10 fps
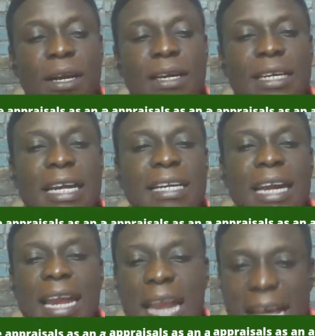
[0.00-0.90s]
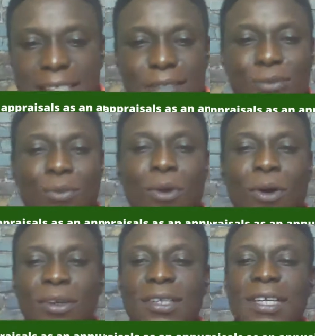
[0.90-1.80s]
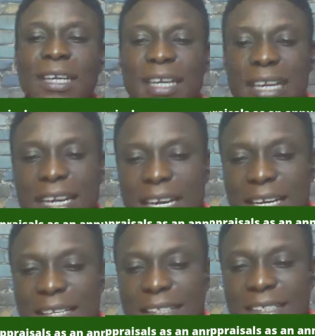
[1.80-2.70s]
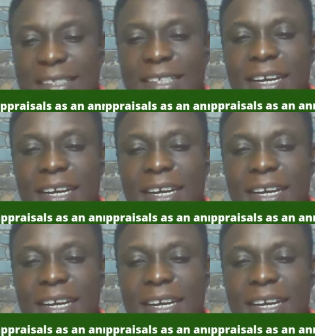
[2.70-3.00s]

Then the last one is